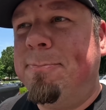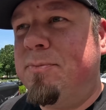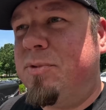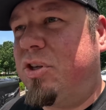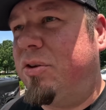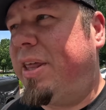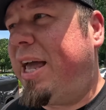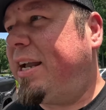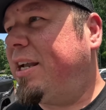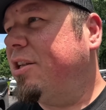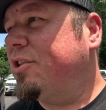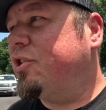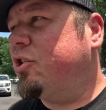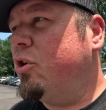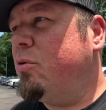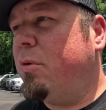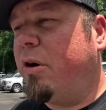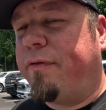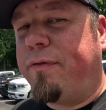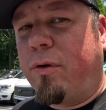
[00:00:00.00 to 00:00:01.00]
So that
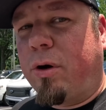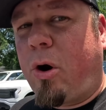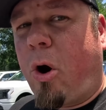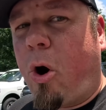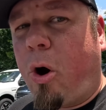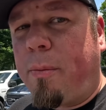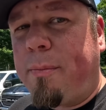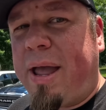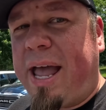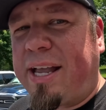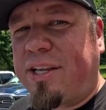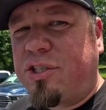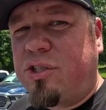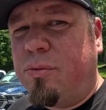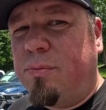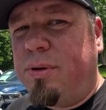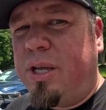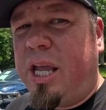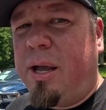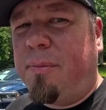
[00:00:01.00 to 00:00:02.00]
consumer, for Carmax
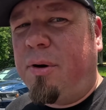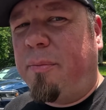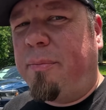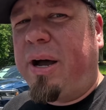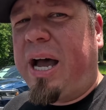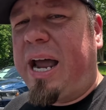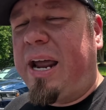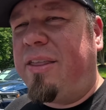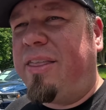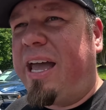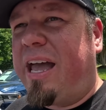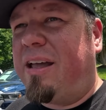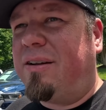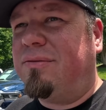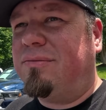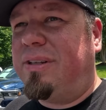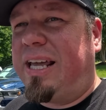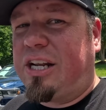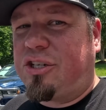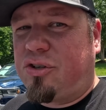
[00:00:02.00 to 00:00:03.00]
to be able to buy that
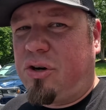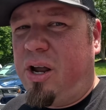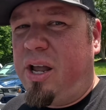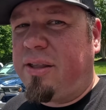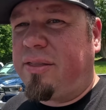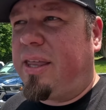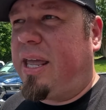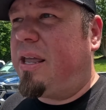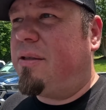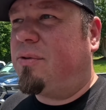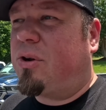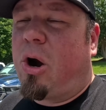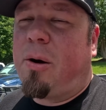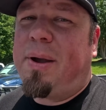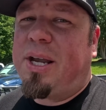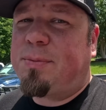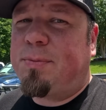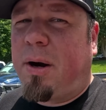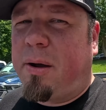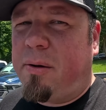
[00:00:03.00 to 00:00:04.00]
truck, that
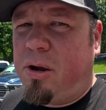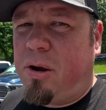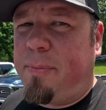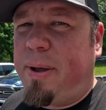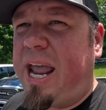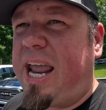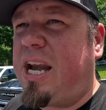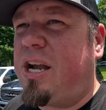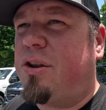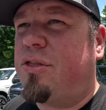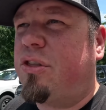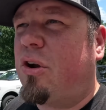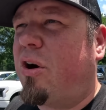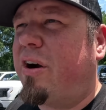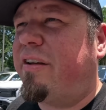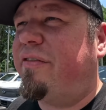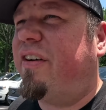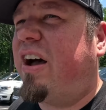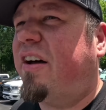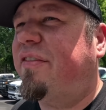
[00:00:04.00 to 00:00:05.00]
Carmax probably only paid
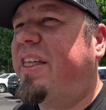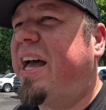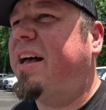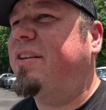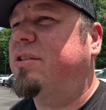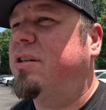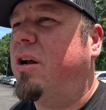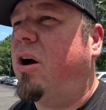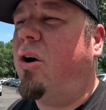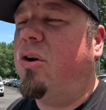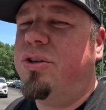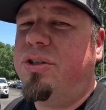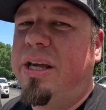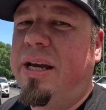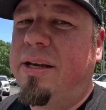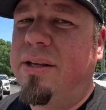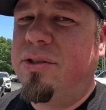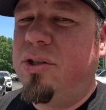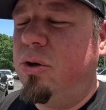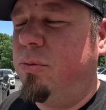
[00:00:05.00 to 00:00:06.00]
$35,000 to
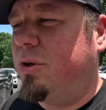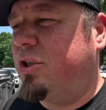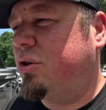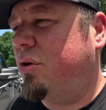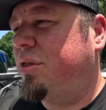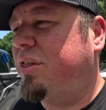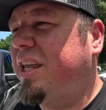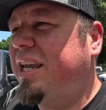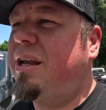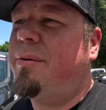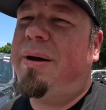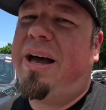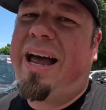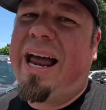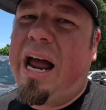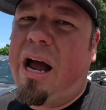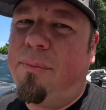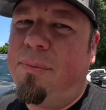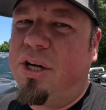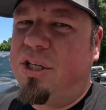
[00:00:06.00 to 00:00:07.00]
that consumer. So think about
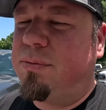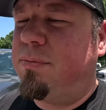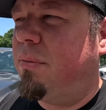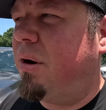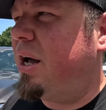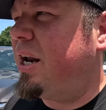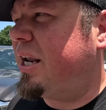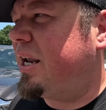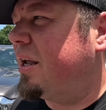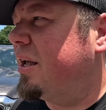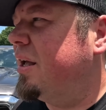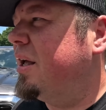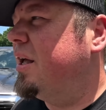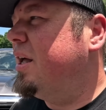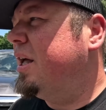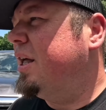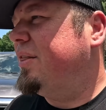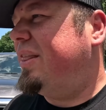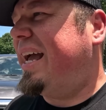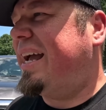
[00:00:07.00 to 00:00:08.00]
how much money
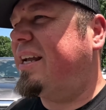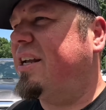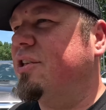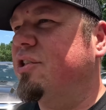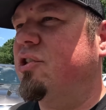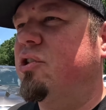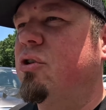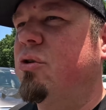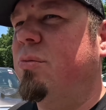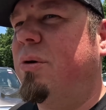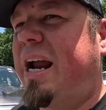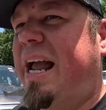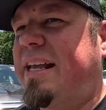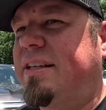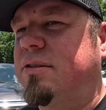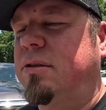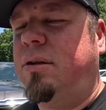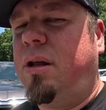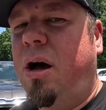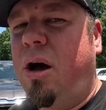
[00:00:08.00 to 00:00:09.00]
that consumer
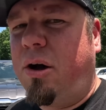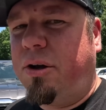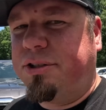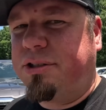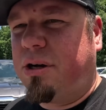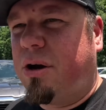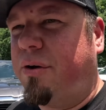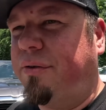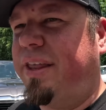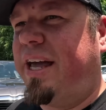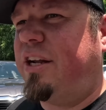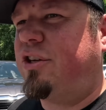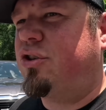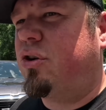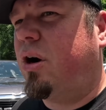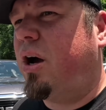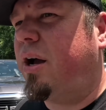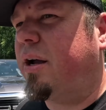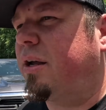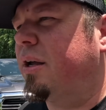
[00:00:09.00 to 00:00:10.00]
has lost on that
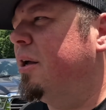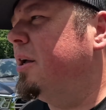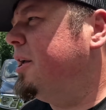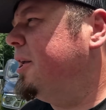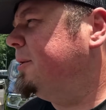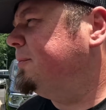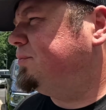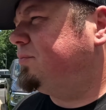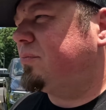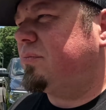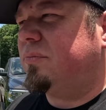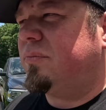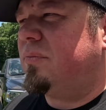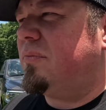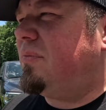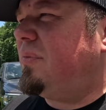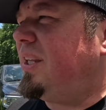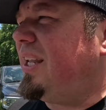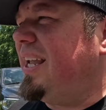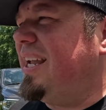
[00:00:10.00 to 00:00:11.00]
truck
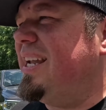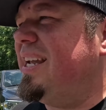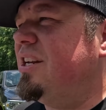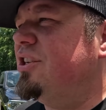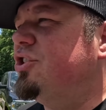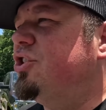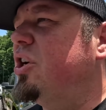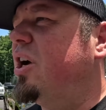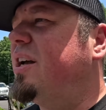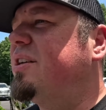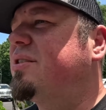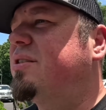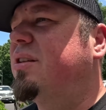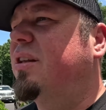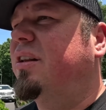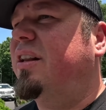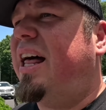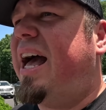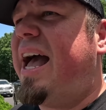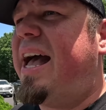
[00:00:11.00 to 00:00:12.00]
in just
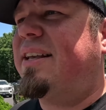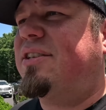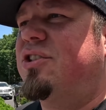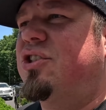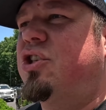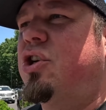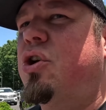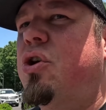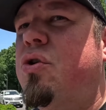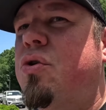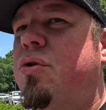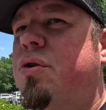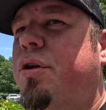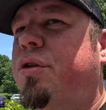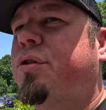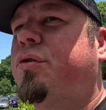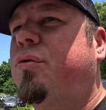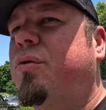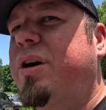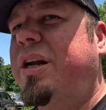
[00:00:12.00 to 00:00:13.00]
the last 2 to
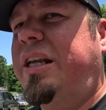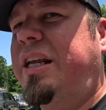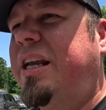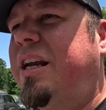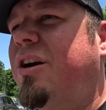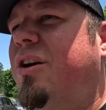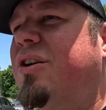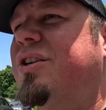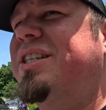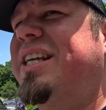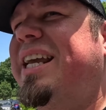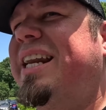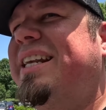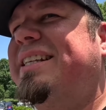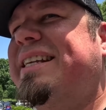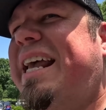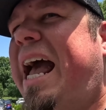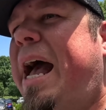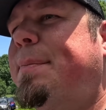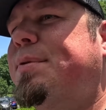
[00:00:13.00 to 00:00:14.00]
3 years, and
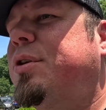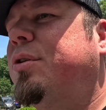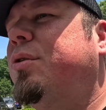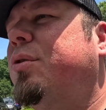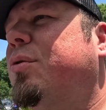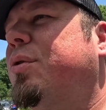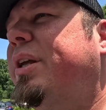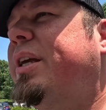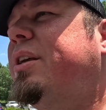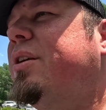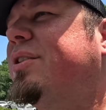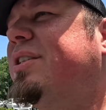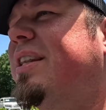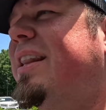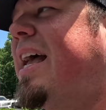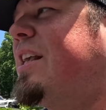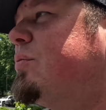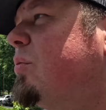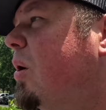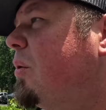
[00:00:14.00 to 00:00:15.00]
it's absolutely ridiculous. And
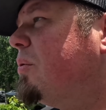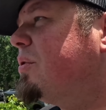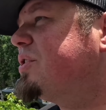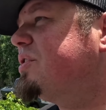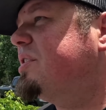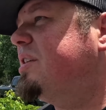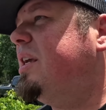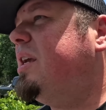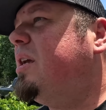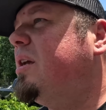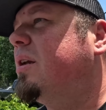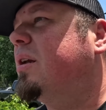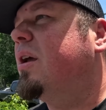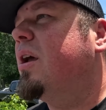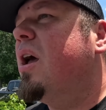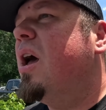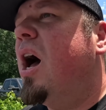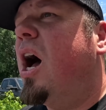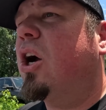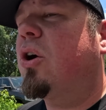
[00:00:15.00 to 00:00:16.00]
that's what we're seeing
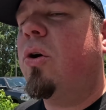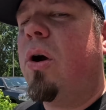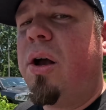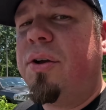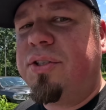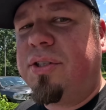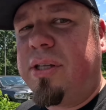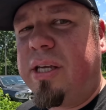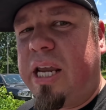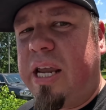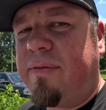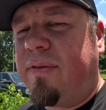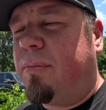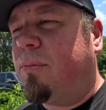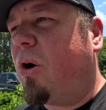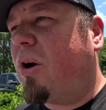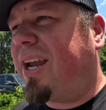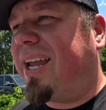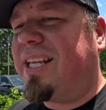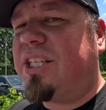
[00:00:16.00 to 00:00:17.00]
across the EV
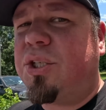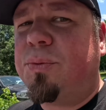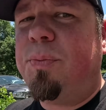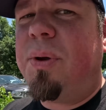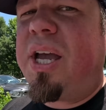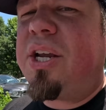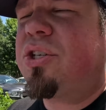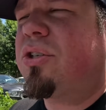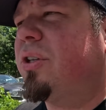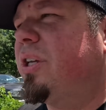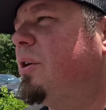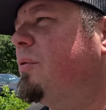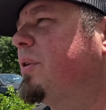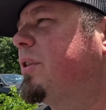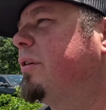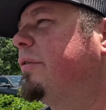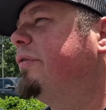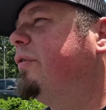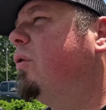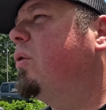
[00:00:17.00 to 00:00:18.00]
market, especially
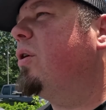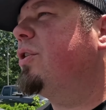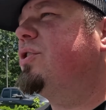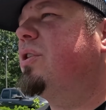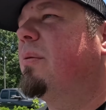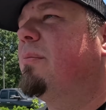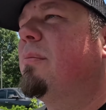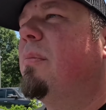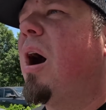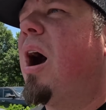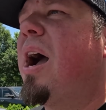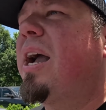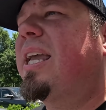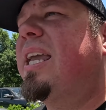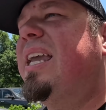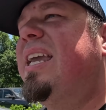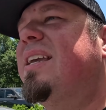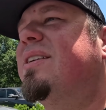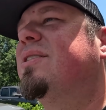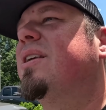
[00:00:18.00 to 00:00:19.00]
with the Fords, the
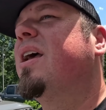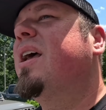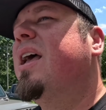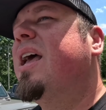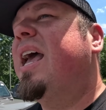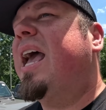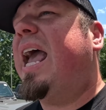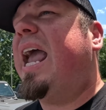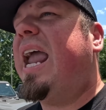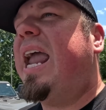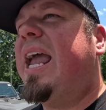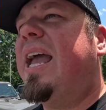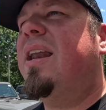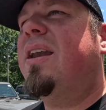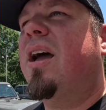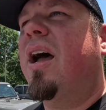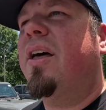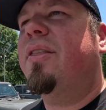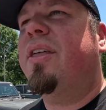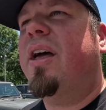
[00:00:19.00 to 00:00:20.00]
Mach-E's,
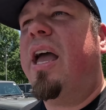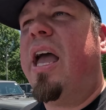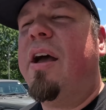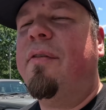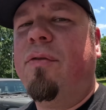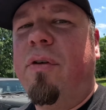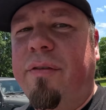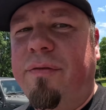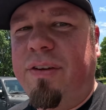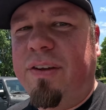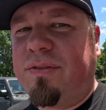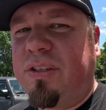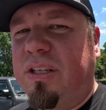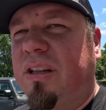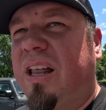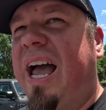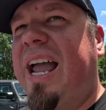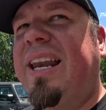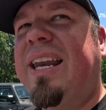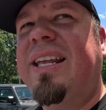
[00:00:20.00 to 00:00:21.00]
and the F-150
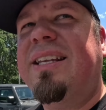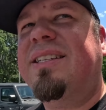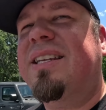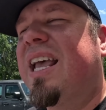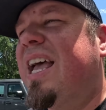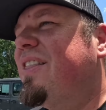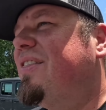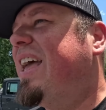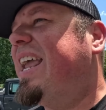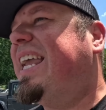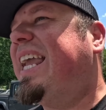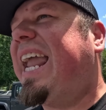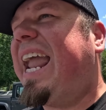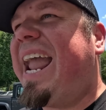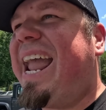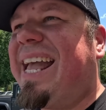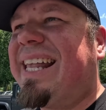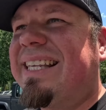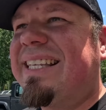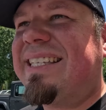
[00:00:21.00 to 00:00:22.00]
Lightnings. They
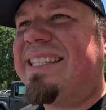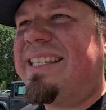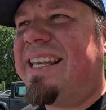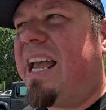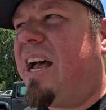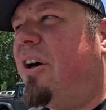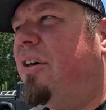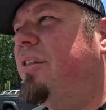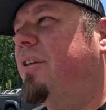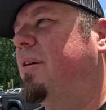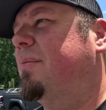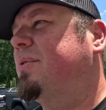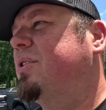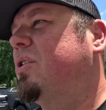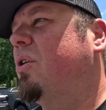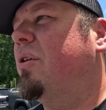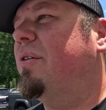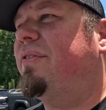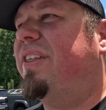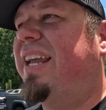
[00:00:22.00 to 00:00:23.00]
can't sell them.
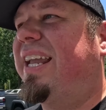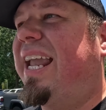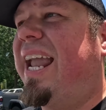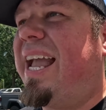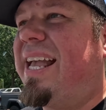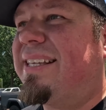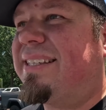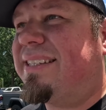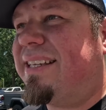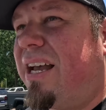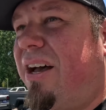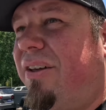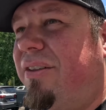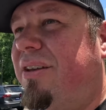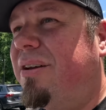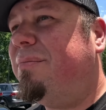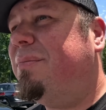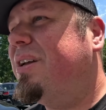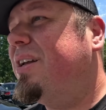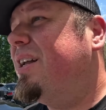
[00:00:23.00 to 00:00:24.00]
So if they can't sell
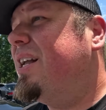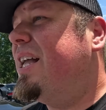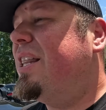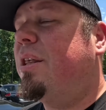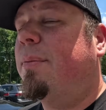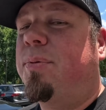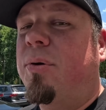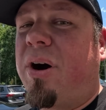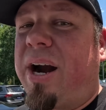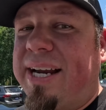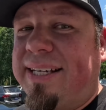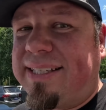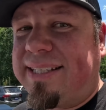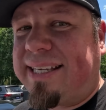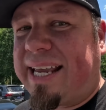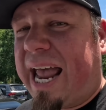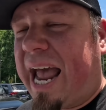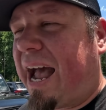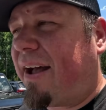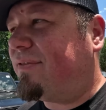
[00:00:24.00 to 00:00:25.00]
them, the
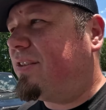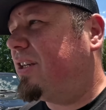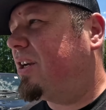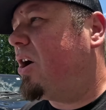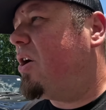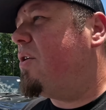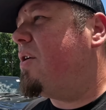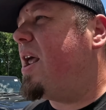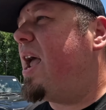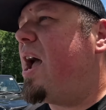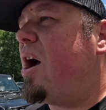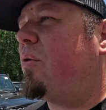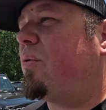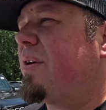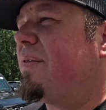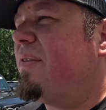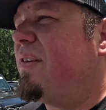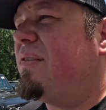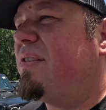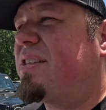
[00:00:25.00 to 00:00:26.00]
prices have to go down.
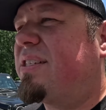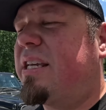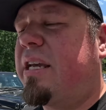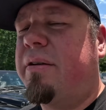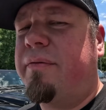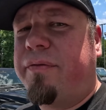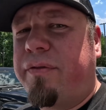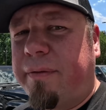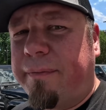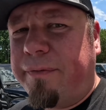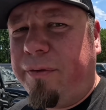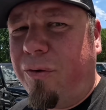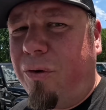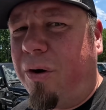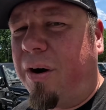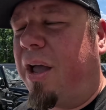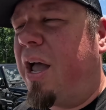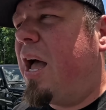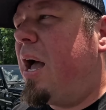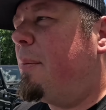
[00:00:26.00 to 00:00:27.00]
We've even seen from
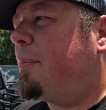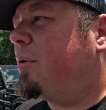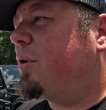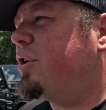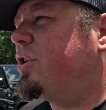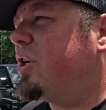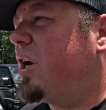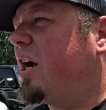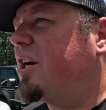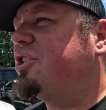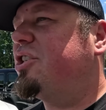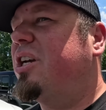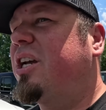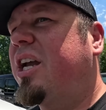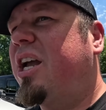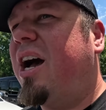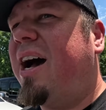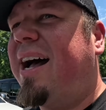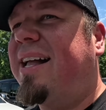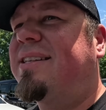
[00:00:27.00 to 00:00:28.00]
Ford production
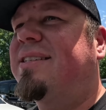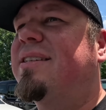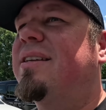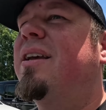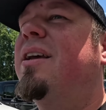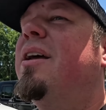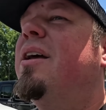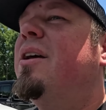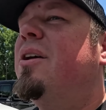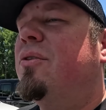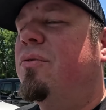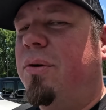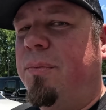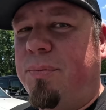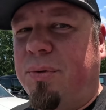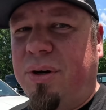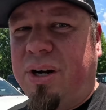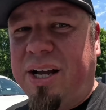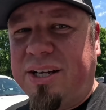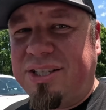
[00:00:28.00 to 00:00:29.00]
cuts When
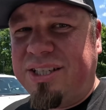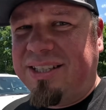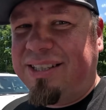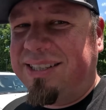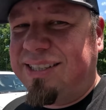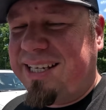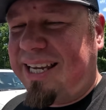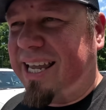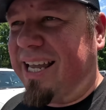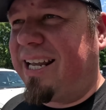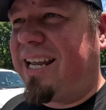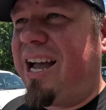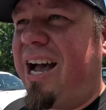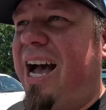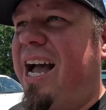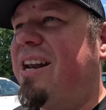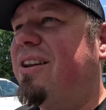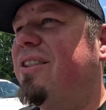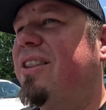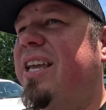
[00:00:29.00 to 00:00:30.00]
productions get
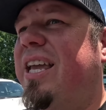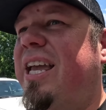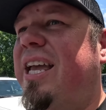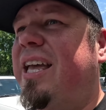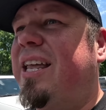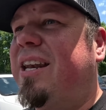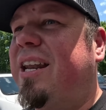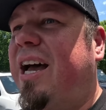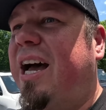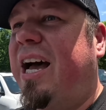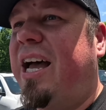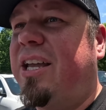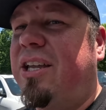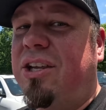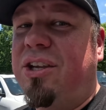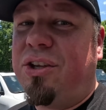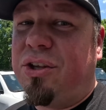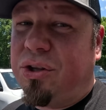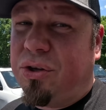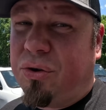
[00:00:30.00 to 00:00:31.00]
cut, then
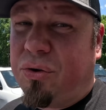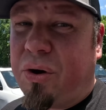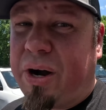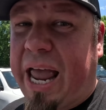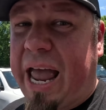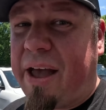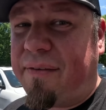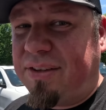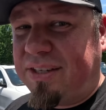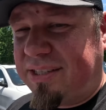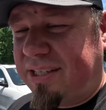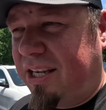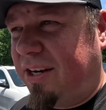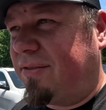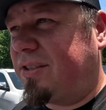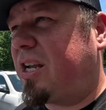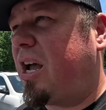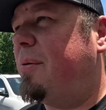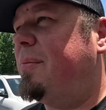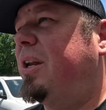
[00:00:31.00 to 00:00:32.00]
you're going to have
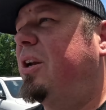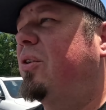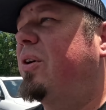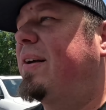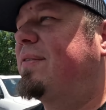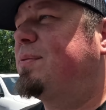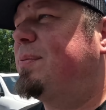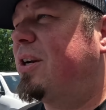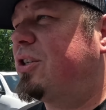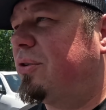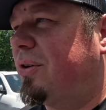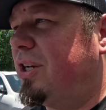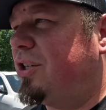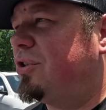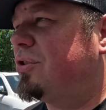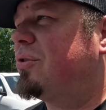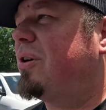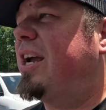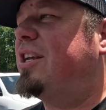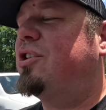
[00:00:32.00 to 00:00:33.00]
incentives come in. You're going to have special
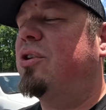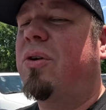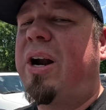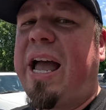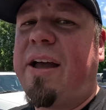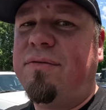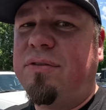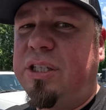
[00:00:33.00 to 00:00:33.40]
interest rates. You're going to have